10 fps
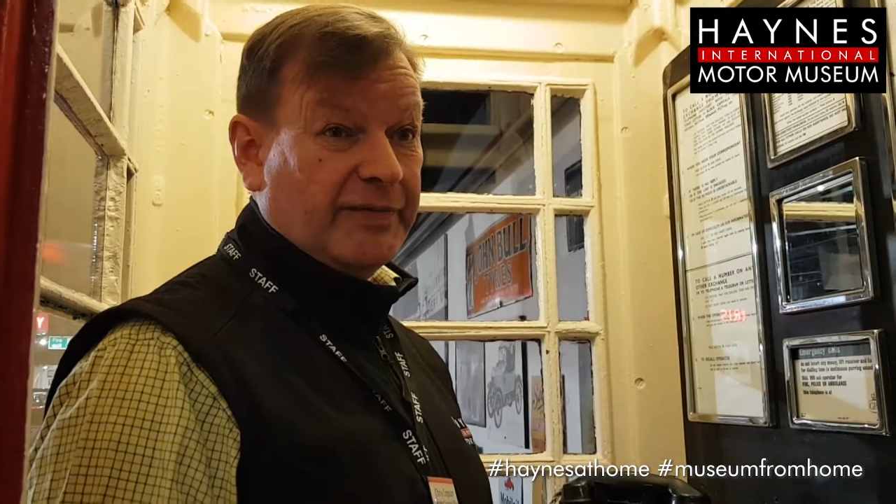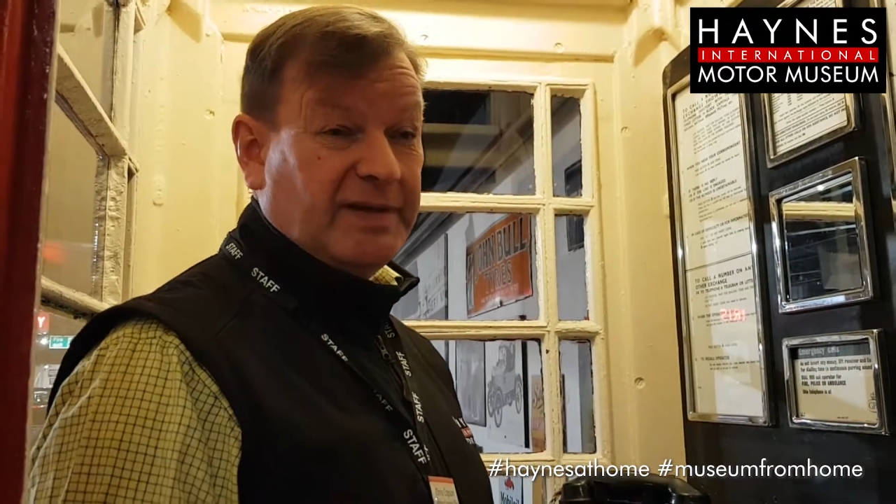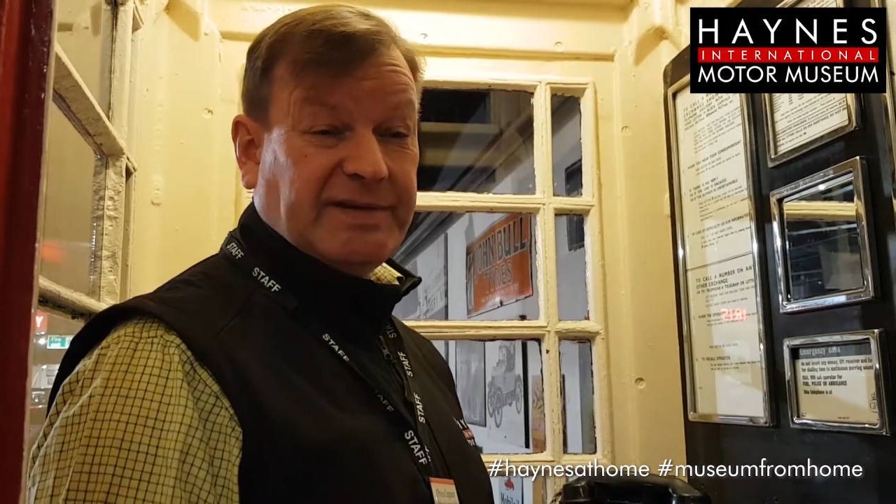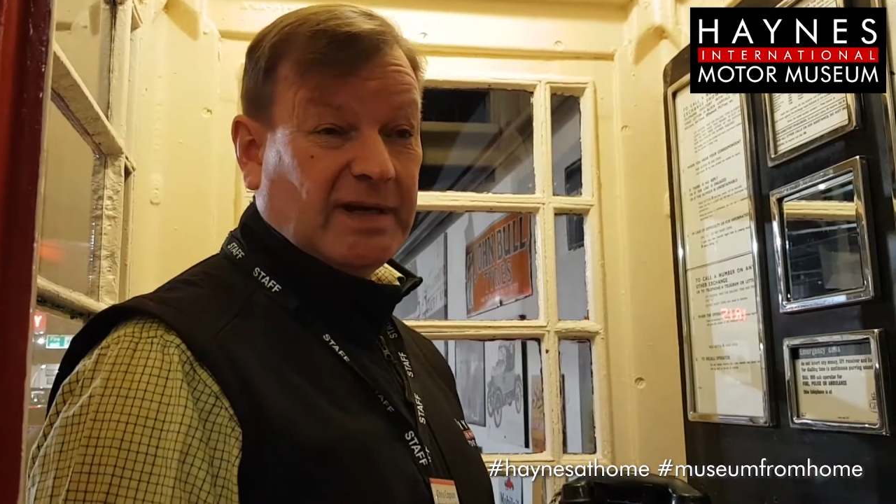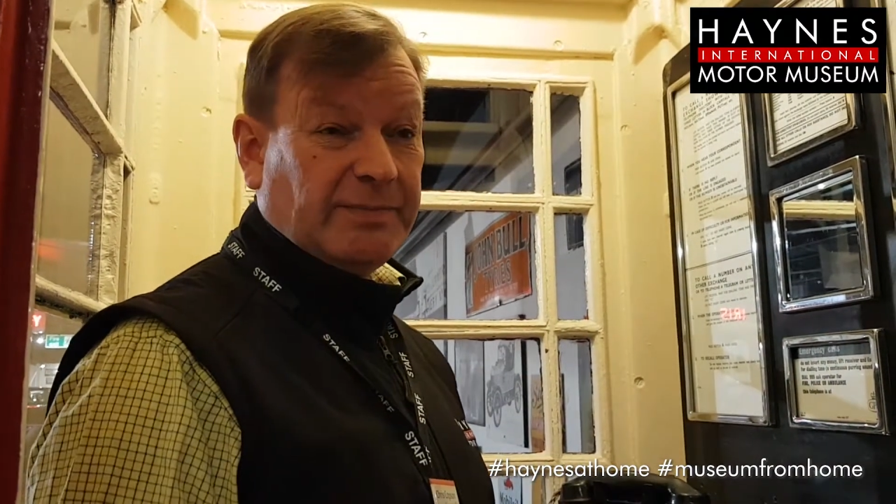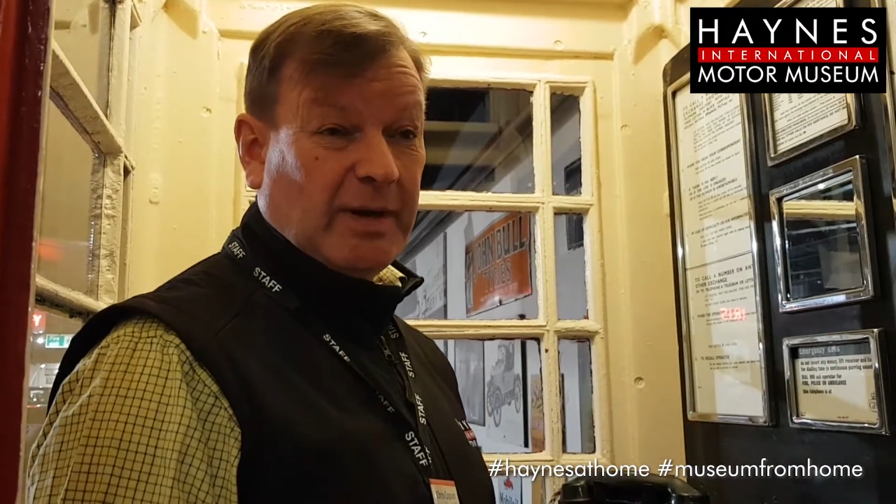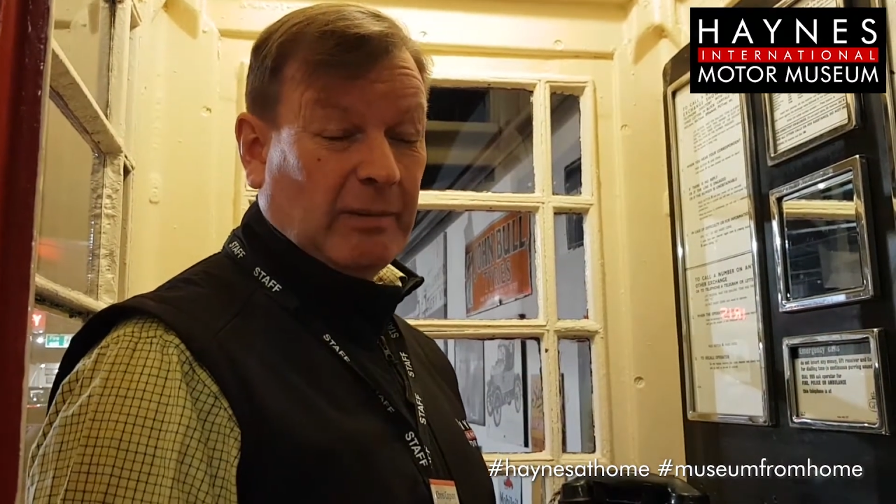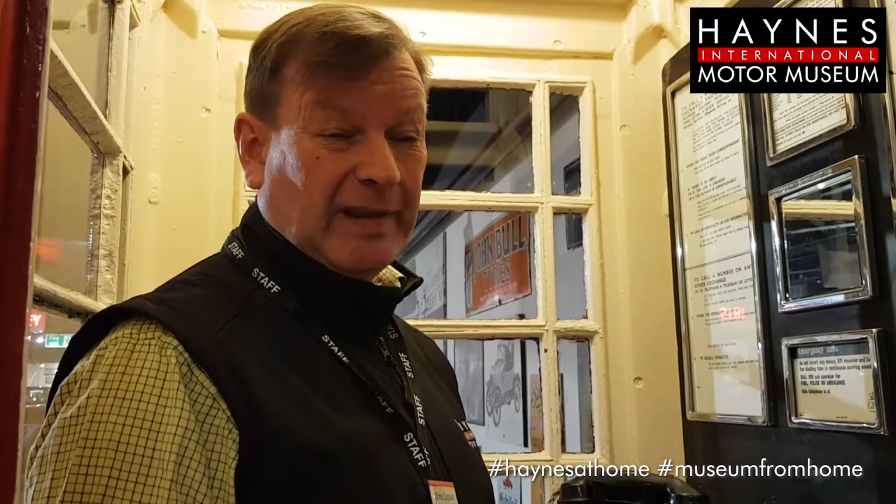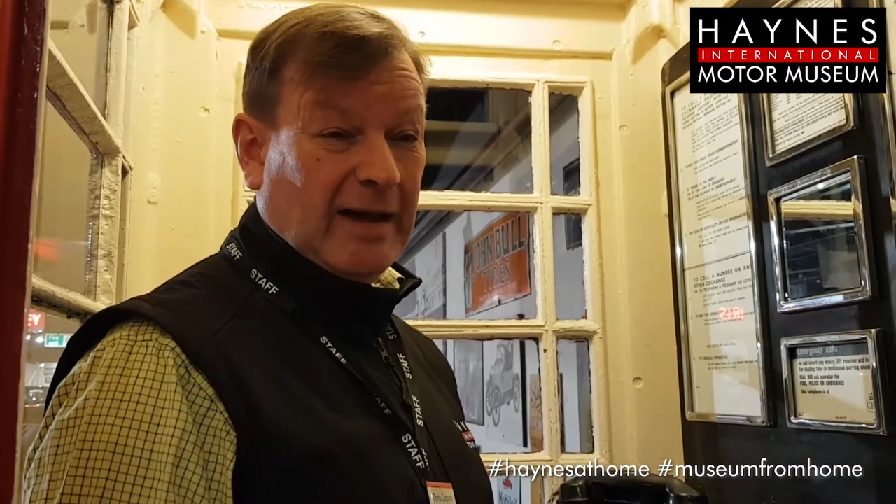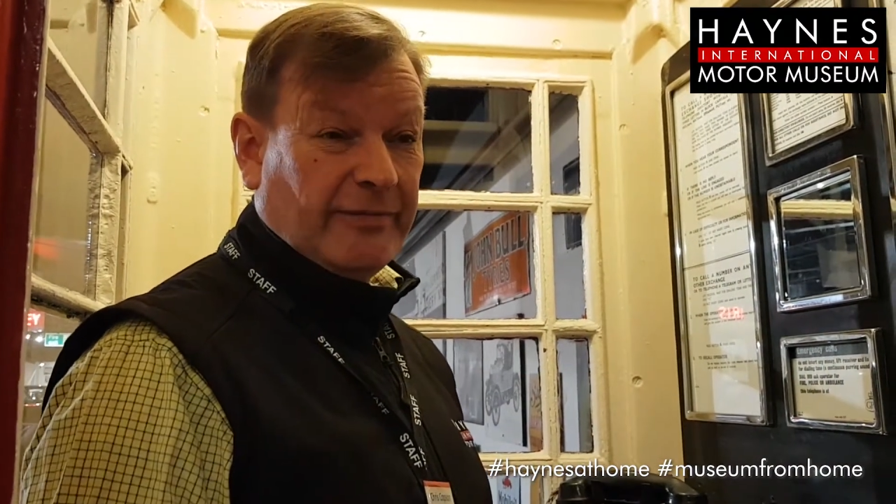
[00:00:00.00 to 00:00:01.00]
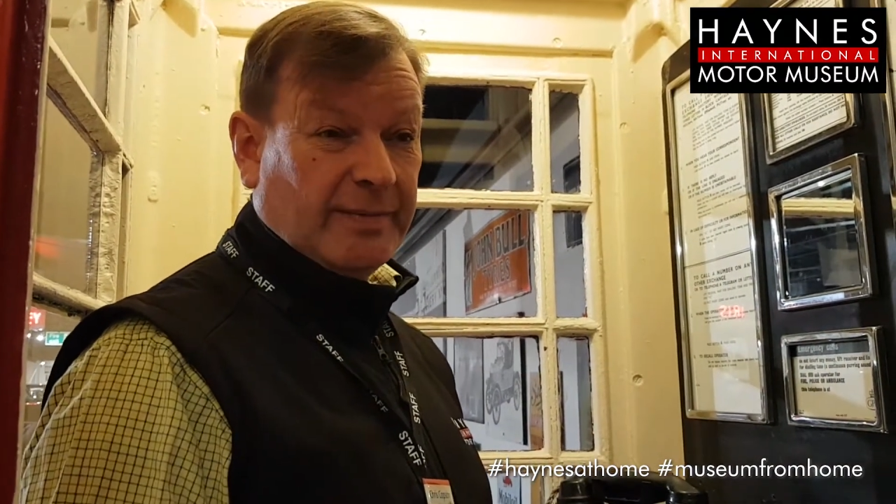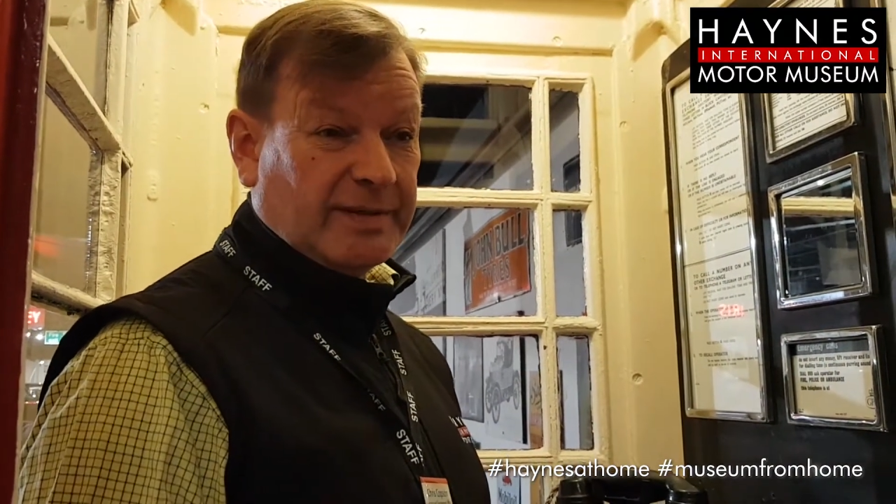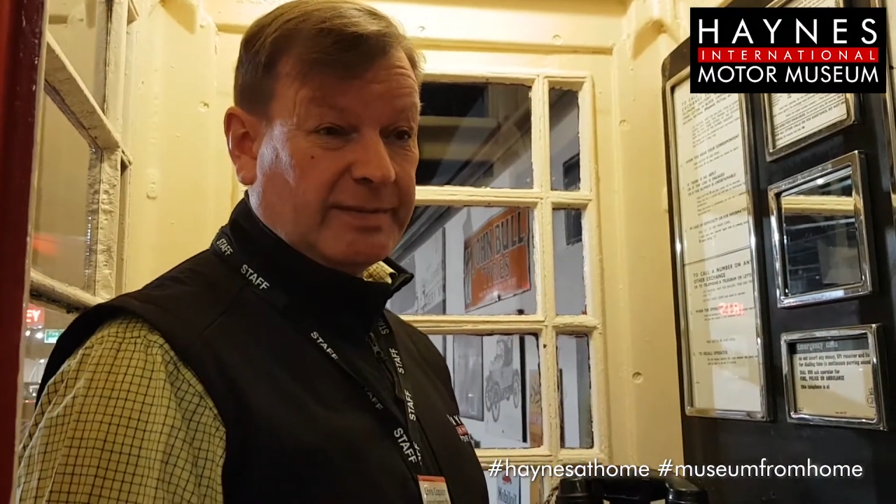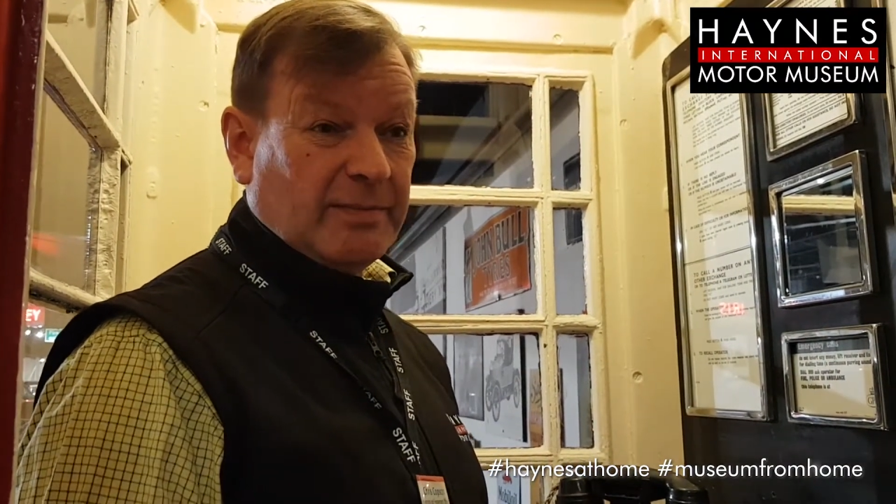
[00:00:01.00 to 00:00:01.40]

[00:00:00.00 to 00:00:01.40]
And these days people have them as